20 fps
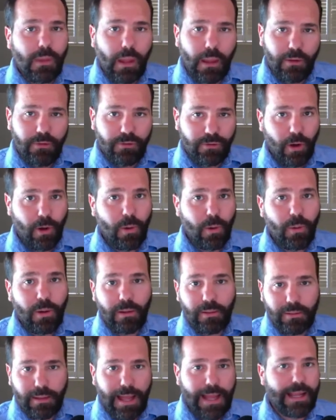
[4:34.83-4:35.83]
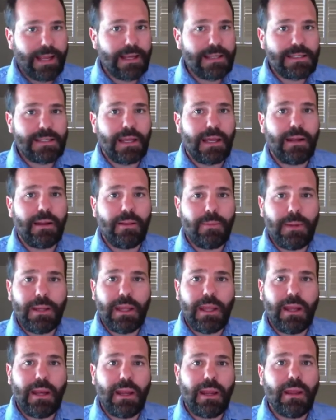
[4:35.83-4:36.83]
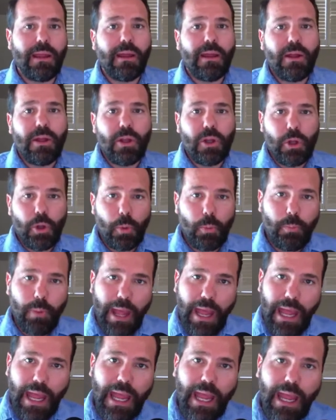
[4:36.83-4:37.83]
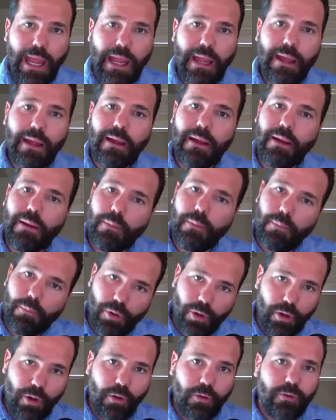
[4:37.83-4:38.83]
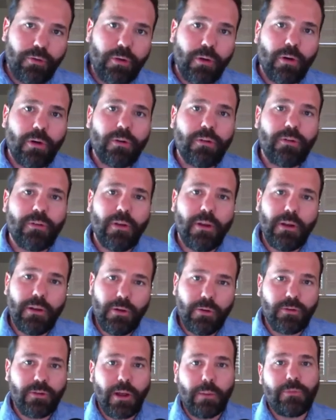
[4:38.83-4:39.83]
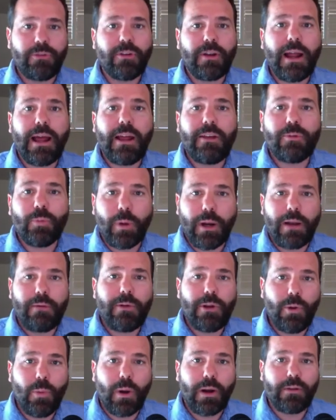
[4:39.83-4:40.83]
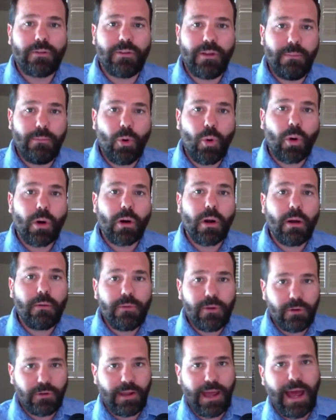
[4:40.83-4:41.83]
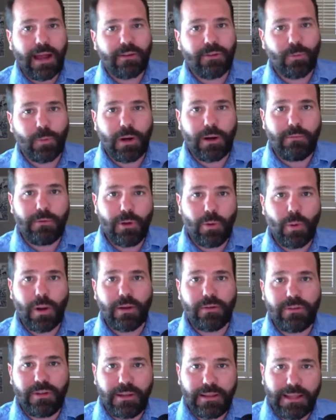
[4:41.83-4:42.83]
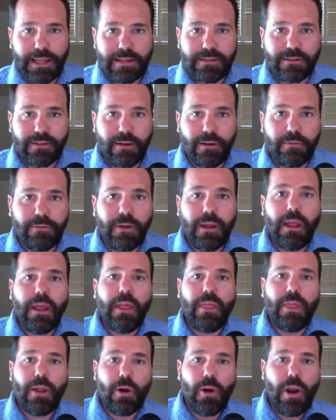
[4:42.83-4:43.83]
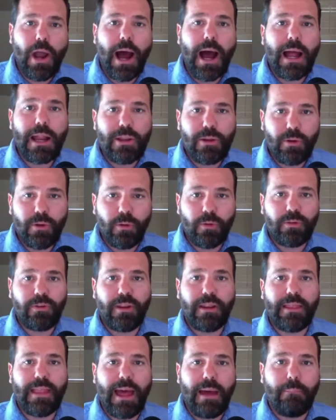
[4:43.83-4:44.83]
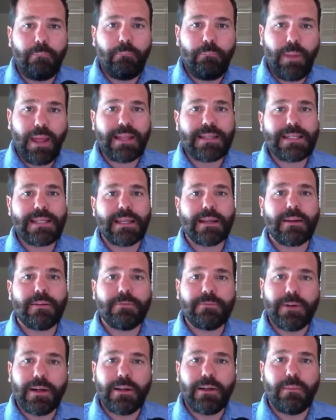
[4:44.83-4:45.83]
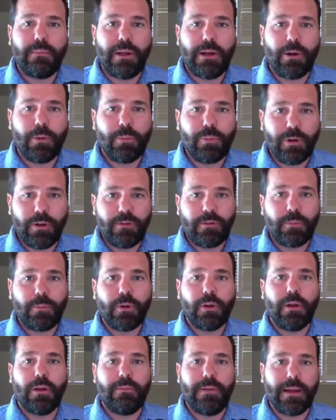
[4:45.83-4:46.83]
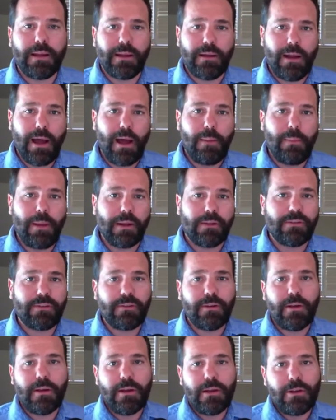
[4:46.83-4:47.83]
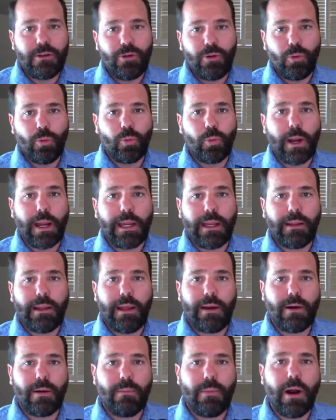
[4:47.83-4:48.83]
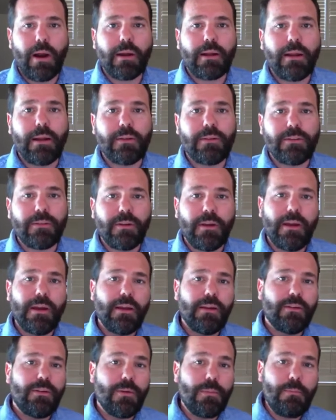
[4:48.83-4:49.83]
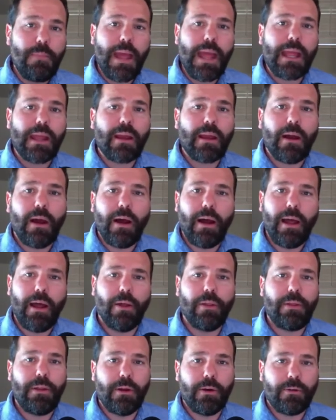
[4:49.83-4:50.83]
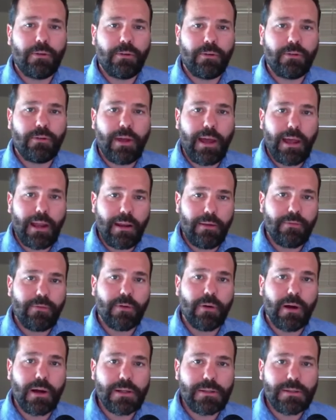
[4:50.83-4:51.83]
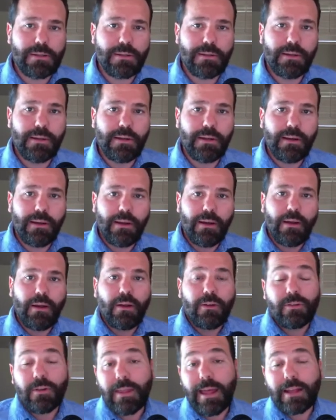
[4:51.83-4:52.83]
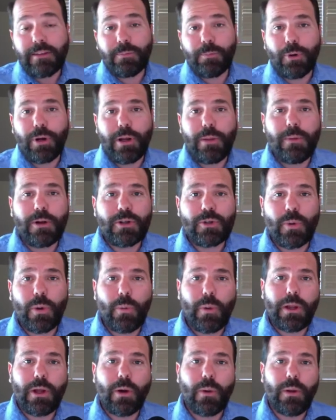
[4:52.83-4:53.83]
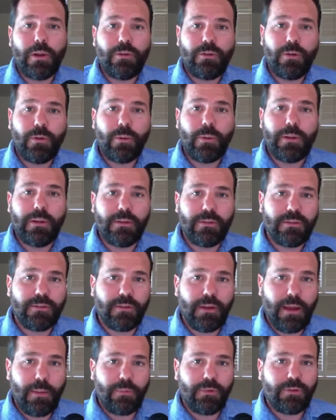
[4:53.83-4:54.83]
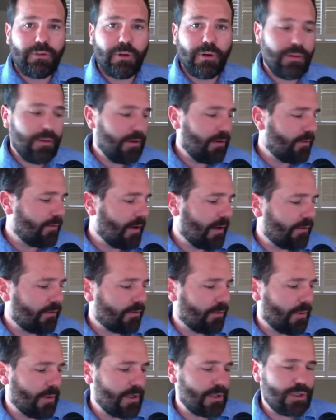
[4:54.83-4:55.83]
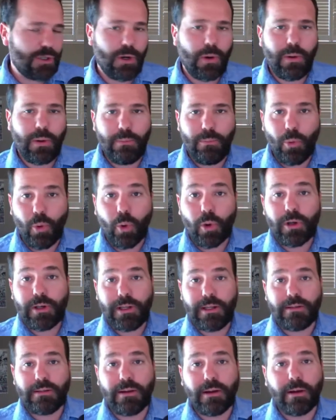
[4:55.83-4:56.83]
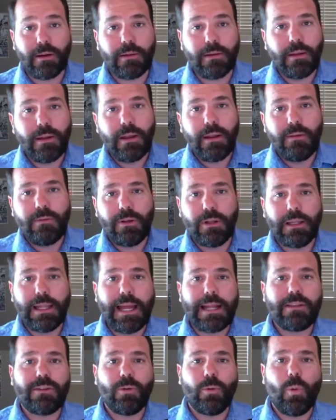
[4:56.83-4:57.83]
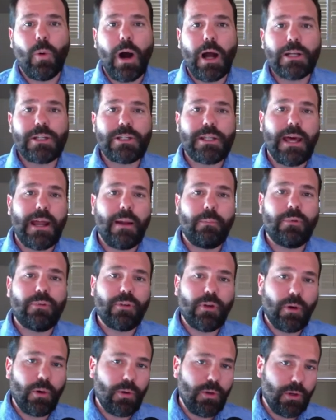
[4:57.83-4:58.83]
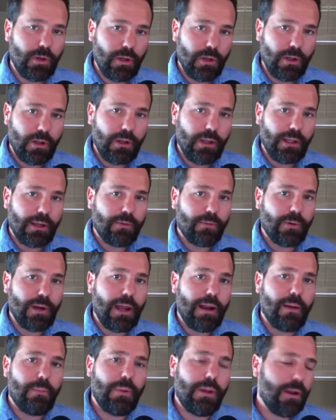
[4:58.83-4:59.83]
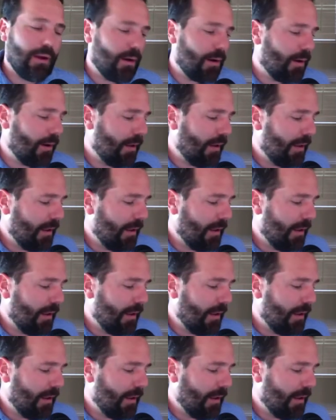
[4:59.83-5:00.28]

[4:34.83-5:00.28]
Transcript: So, like I said in the beginning, you pay producers, you subsidize whatever you want to see more of, you tax whatever you want to see less of. They're not using that basic fundamental principle of economics to regulate our markets to make a healthier society for us. So that's pretty much what we go into in this episode of the Utah Stories Show in more detail. If you'd like to watch that episode, you can click right up here.